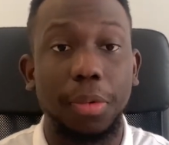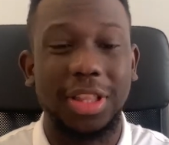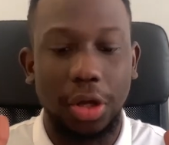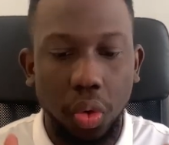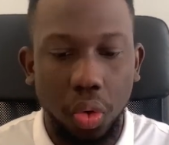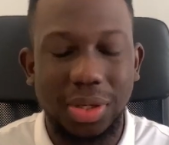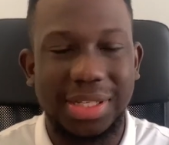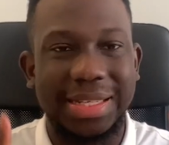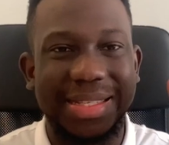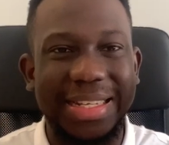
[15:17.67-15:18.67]
but the course
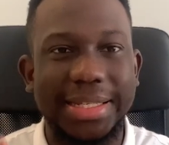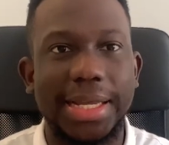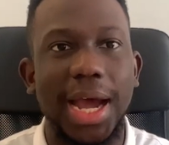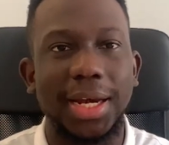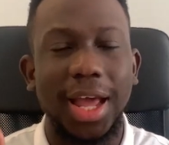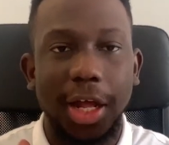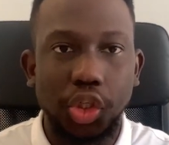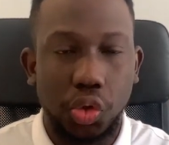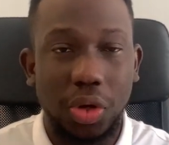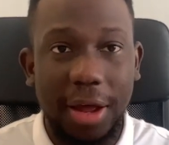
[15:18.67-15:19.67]
is designed to
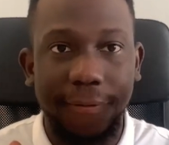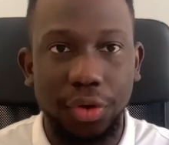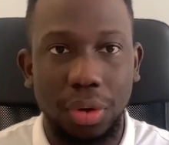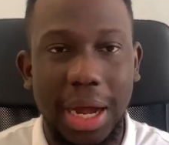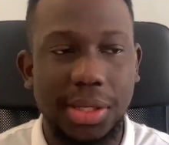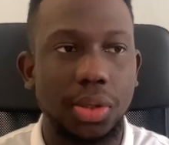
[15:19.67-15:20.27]
do that for you guys.